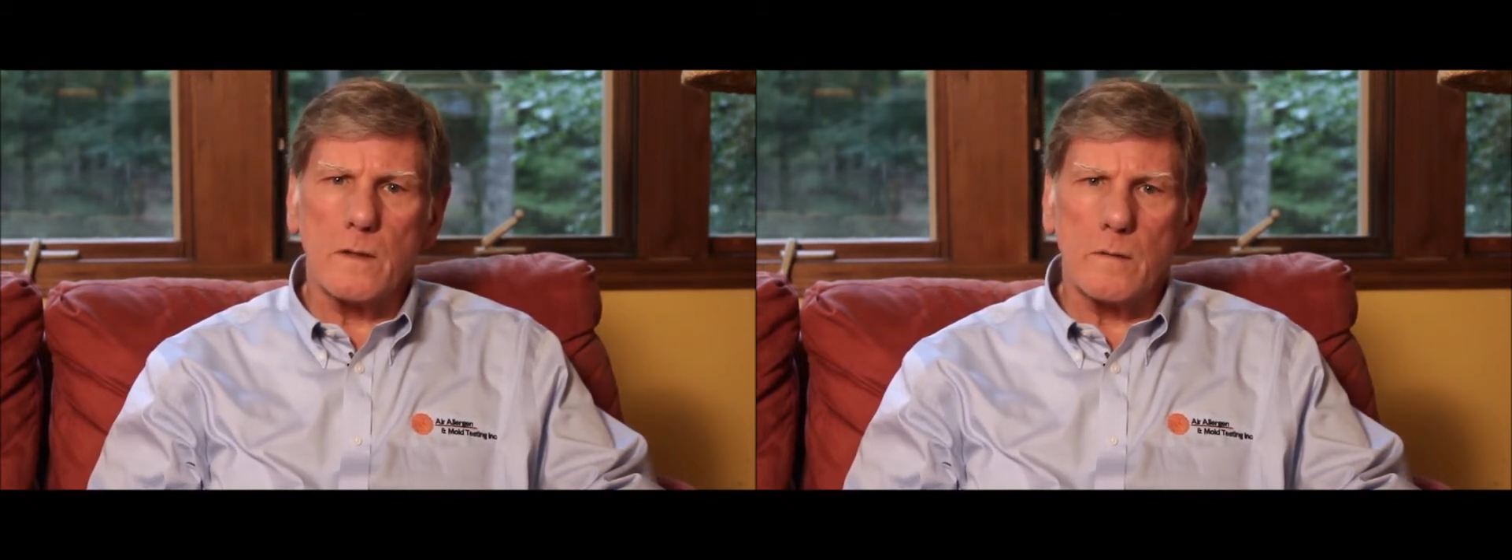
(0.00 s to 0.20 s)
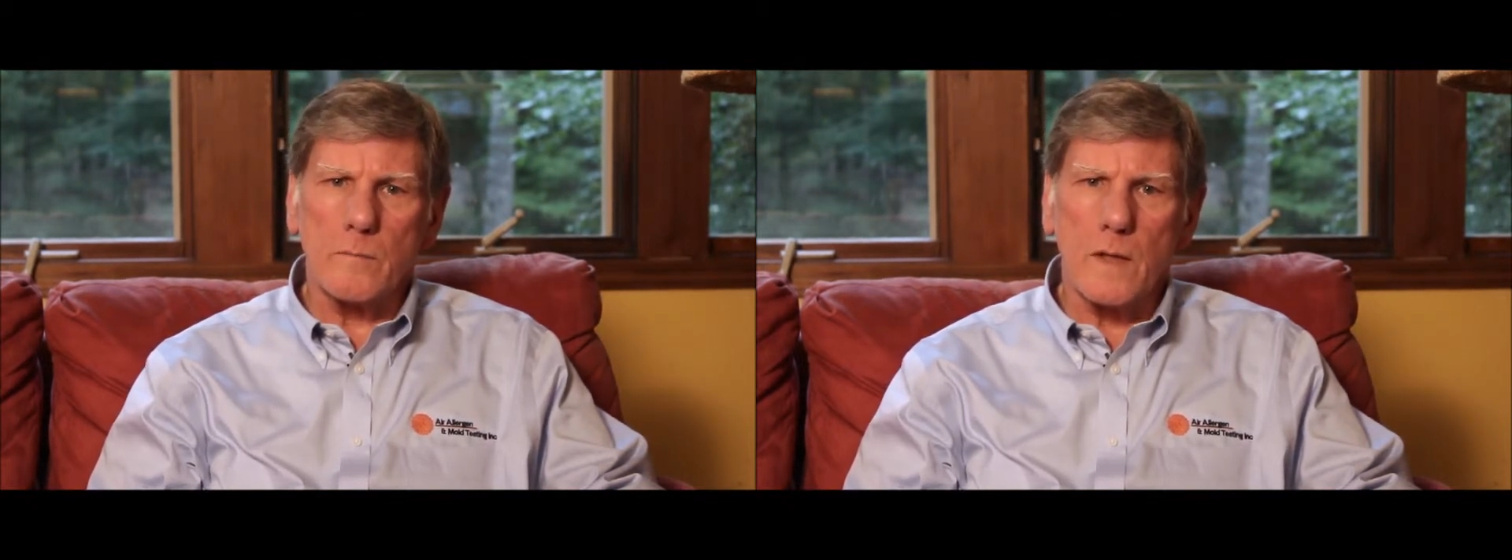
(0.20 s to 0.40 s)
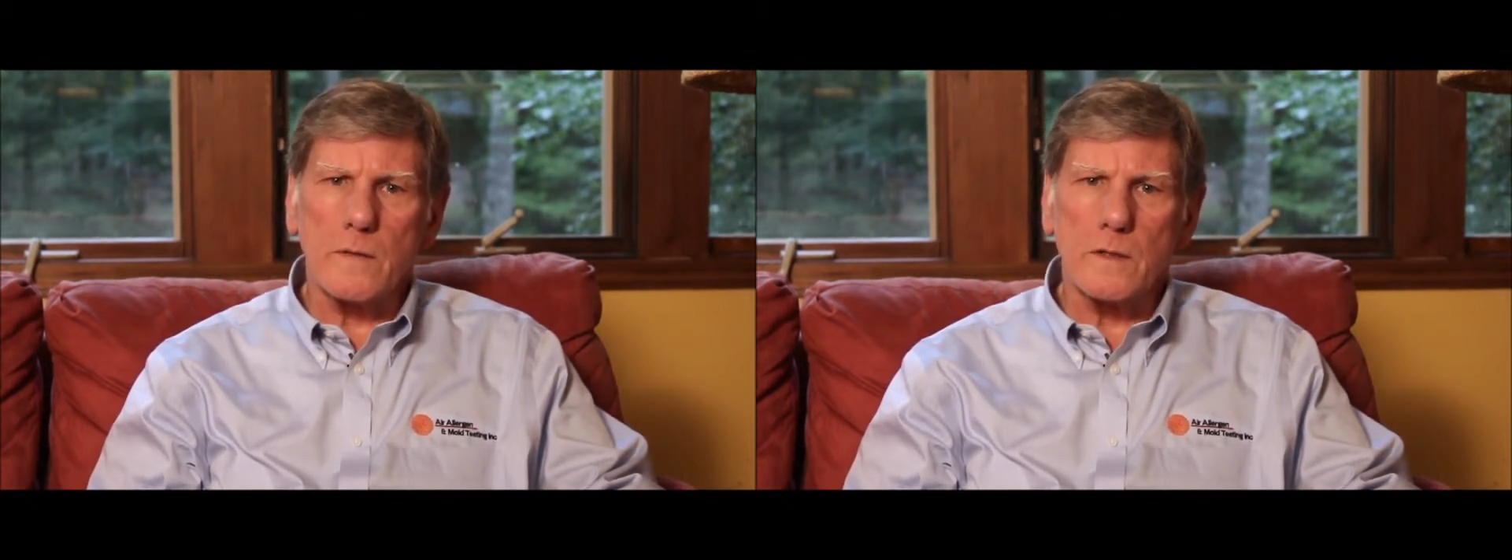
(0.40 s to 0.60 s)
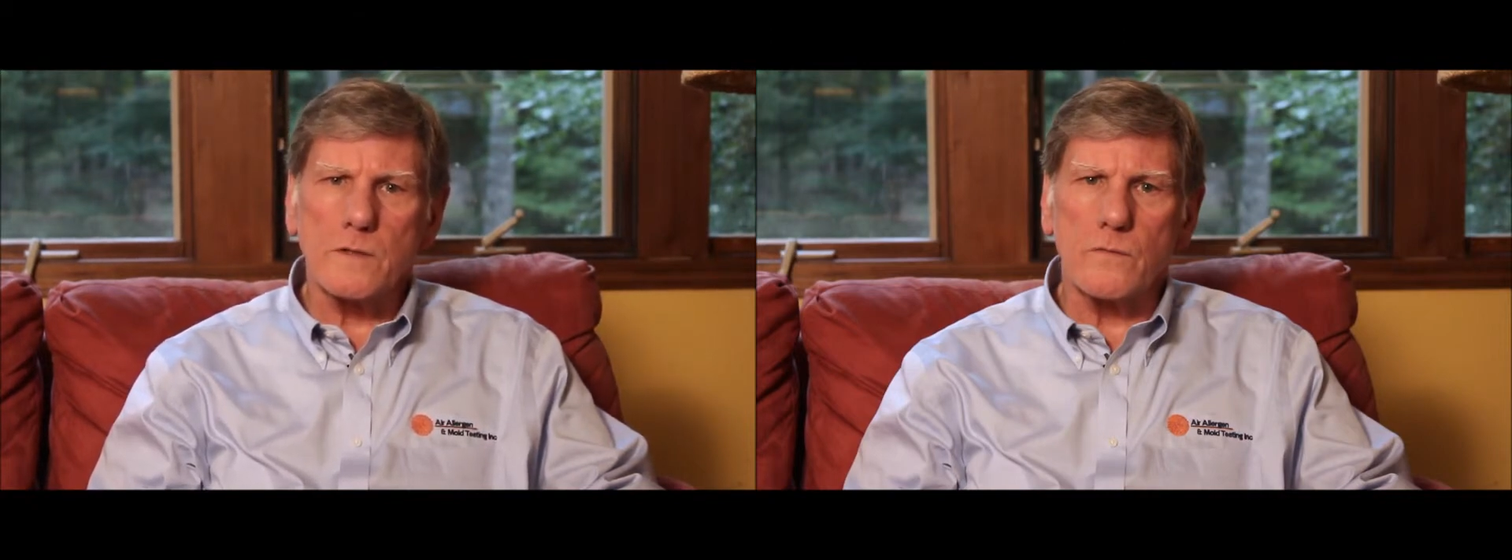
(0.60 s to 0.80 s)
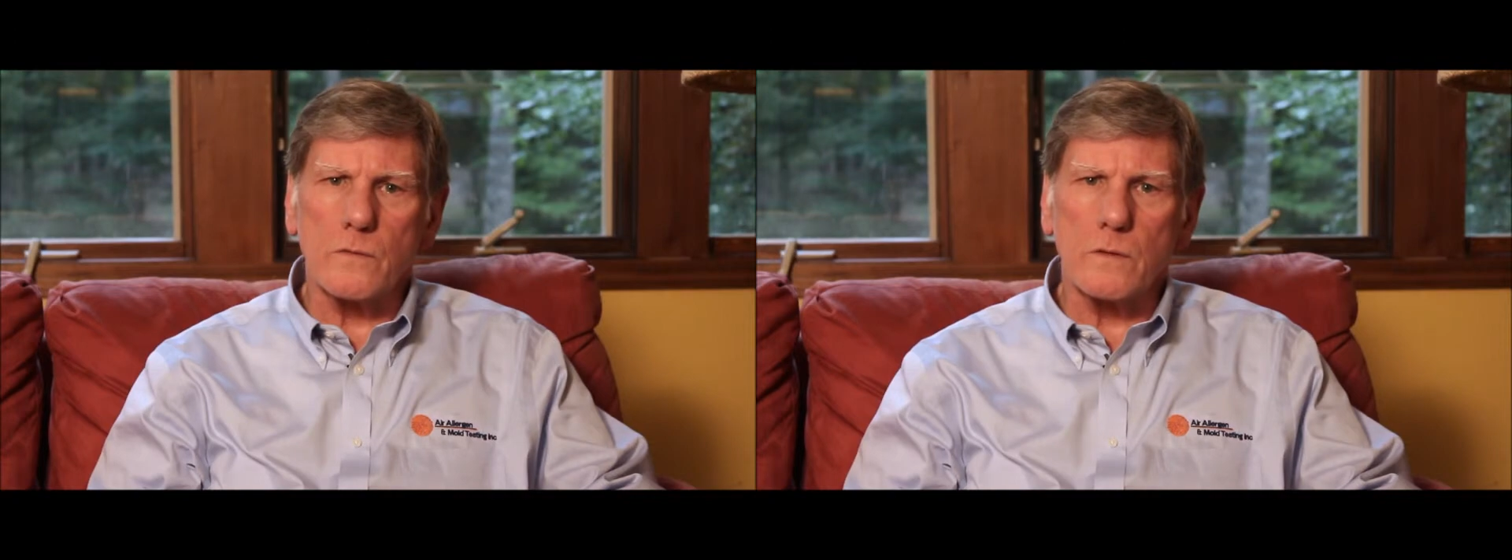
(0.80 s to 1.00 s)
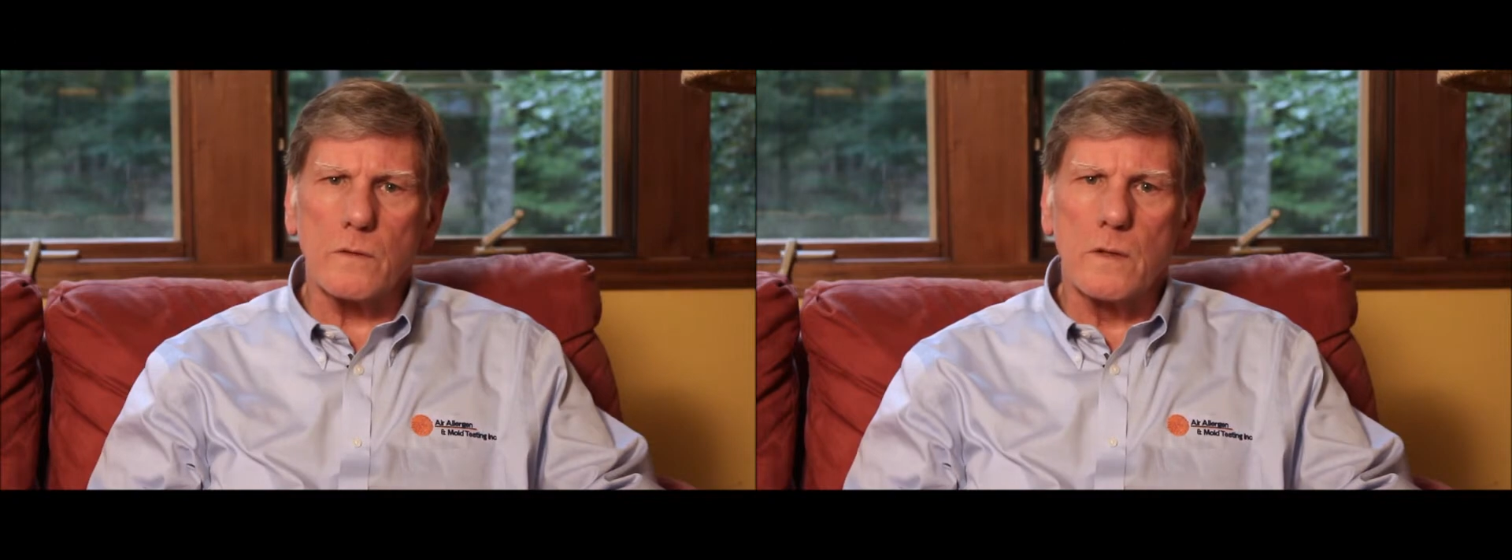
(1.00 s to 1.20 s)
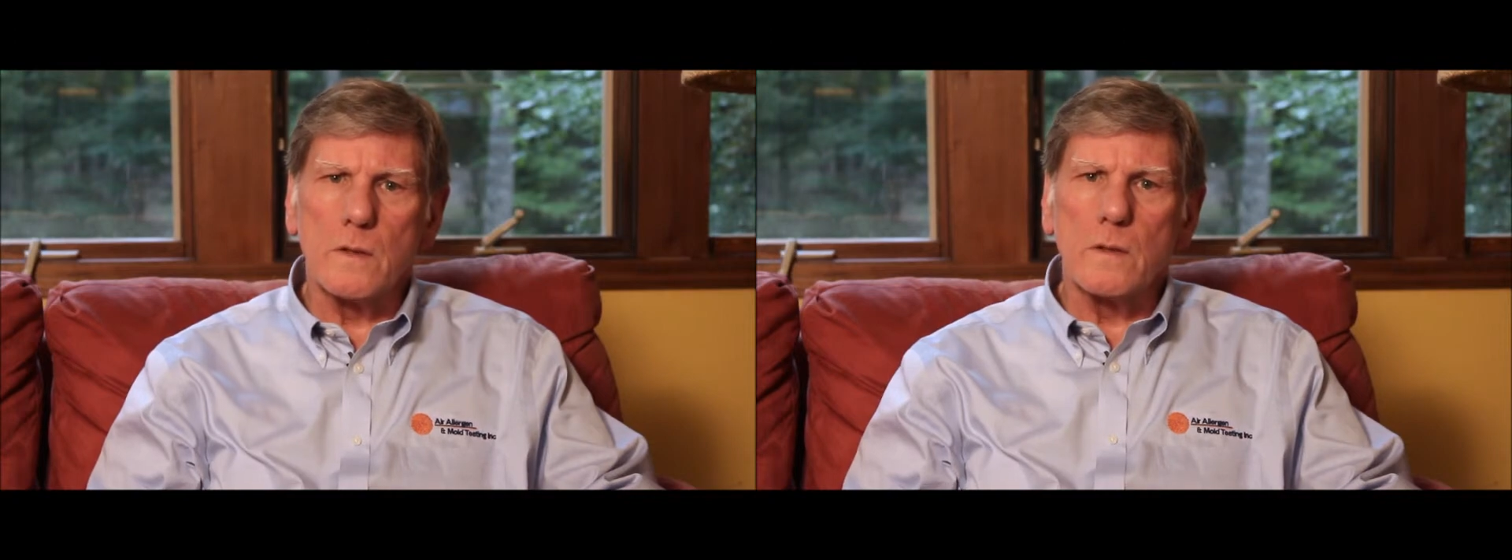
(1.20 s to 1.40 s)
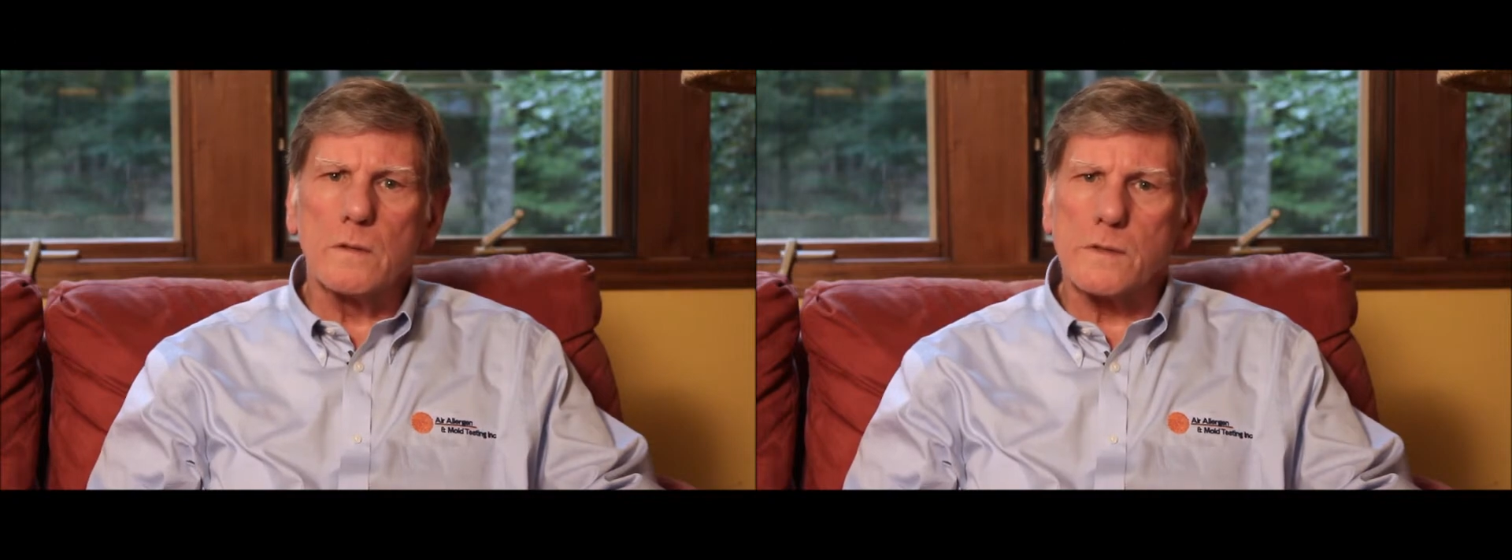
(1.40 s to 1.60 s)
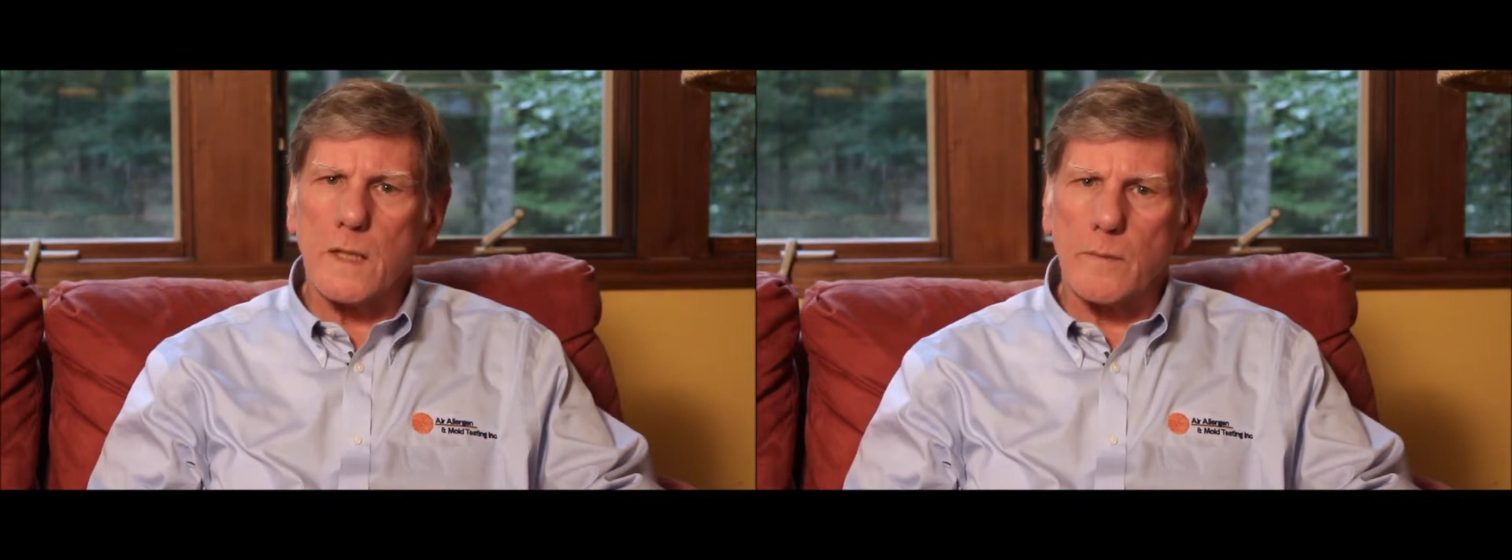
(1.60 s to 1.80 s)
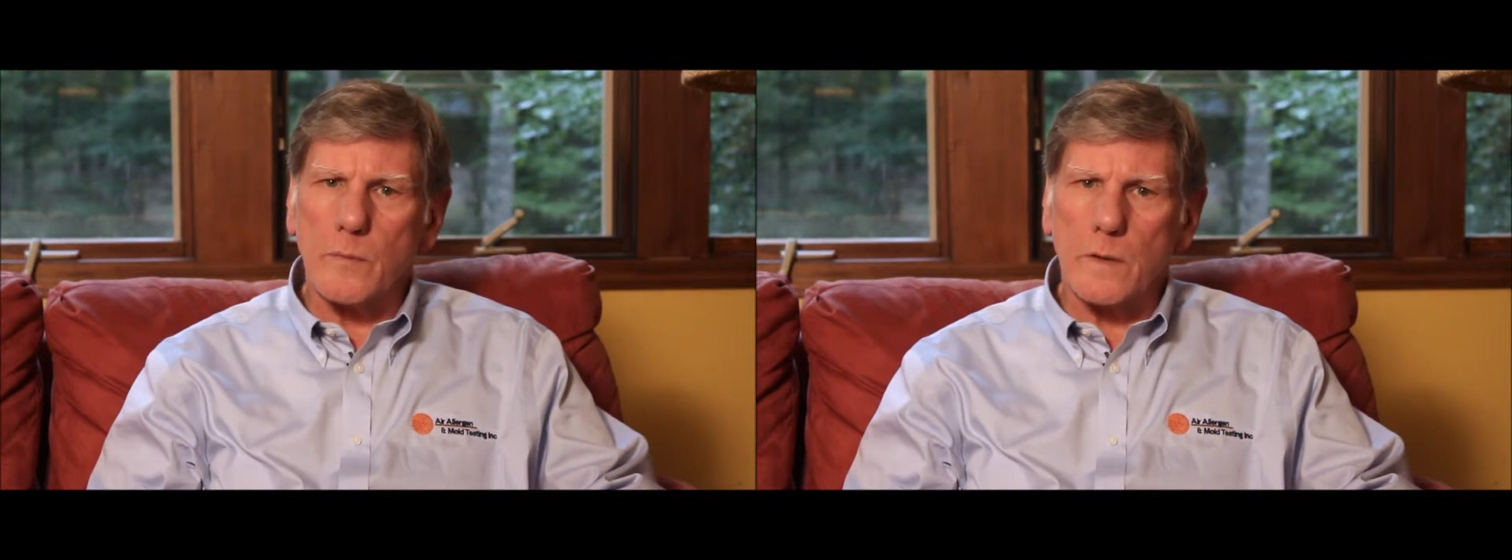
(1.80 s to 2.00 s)
methods for
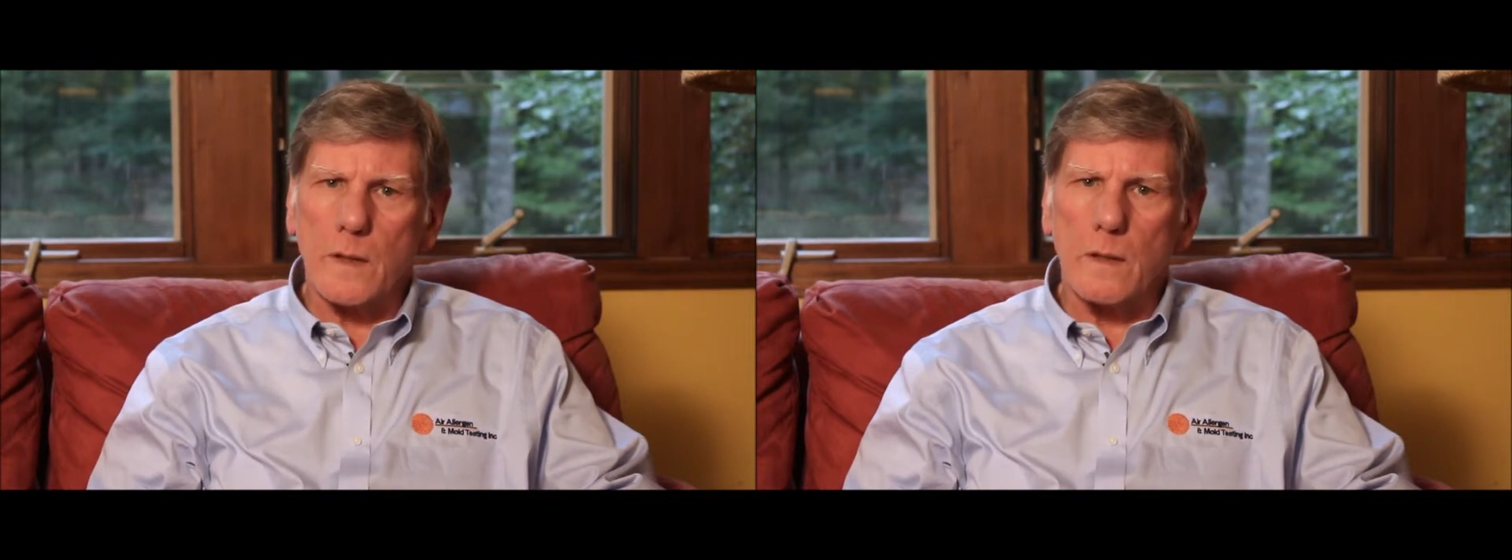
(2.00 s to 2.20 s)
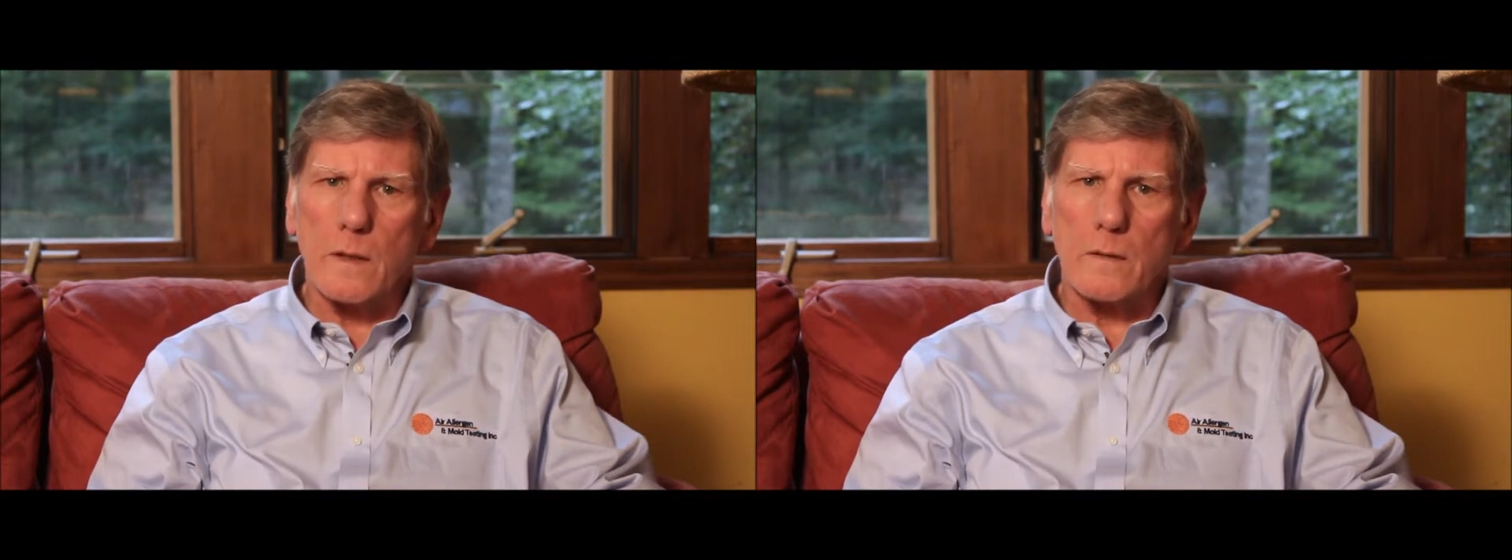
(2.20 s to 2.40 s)
sampling